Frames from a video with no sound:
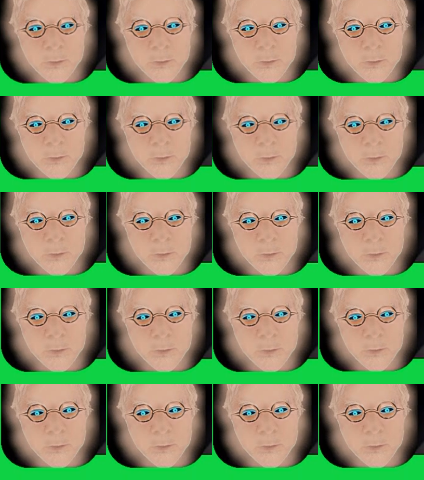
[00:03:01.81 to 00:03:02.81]

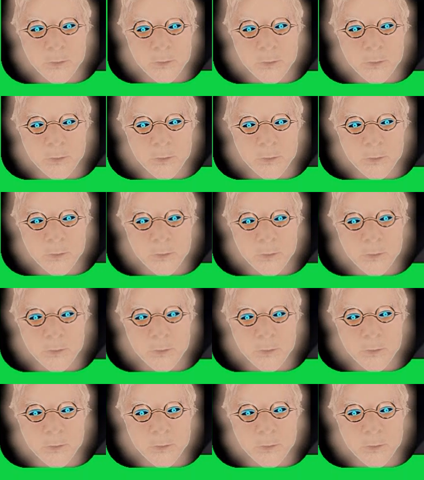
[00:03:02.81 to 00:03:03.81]

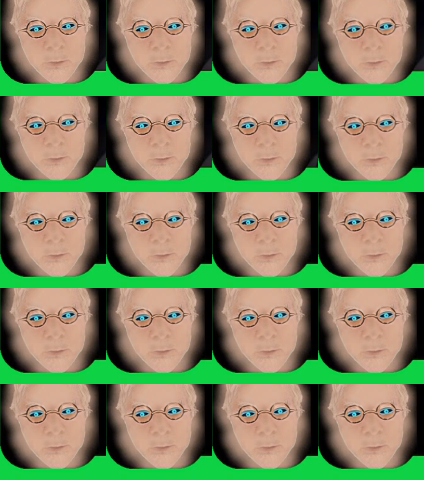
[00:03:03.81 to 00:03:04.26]
This person isn't speaking.